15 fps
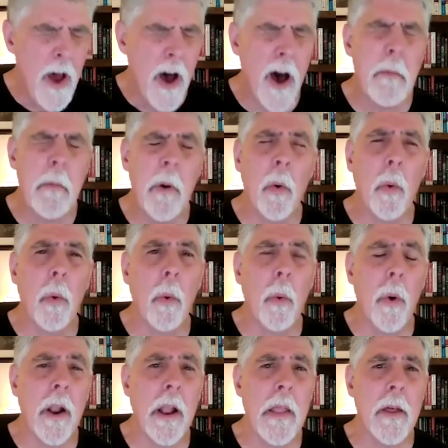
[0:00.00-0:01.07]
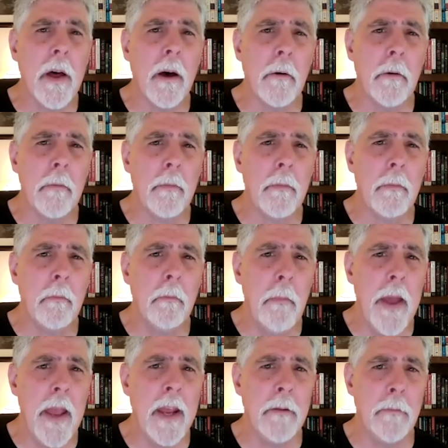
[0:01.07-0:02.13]
One of the
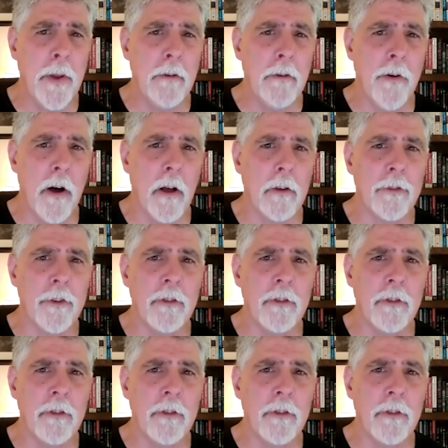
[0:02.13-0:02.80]
main pitfalls